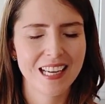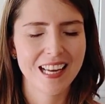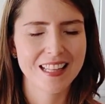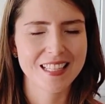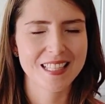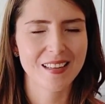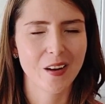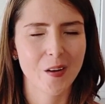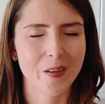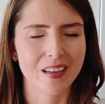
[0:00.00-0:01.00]
and let's send
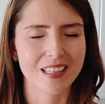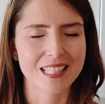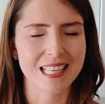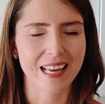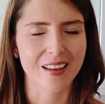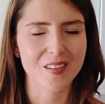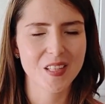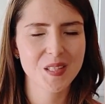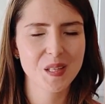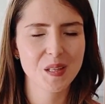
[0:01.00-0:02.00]
our awareness now
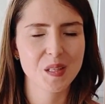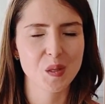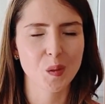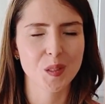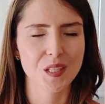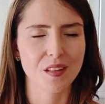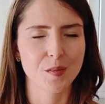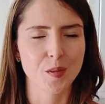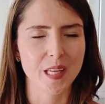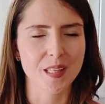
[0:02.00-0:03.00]
just to the soles of the
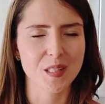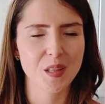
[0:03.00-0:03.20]
feet.